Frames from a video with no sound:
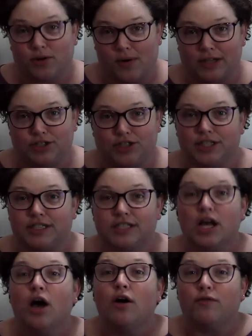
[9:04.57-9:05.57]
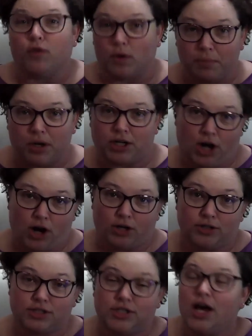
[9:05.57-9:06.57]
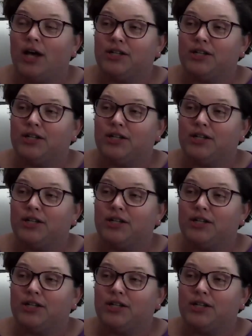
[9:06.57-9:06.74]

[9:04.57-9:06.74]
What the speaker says: questions for book nerds.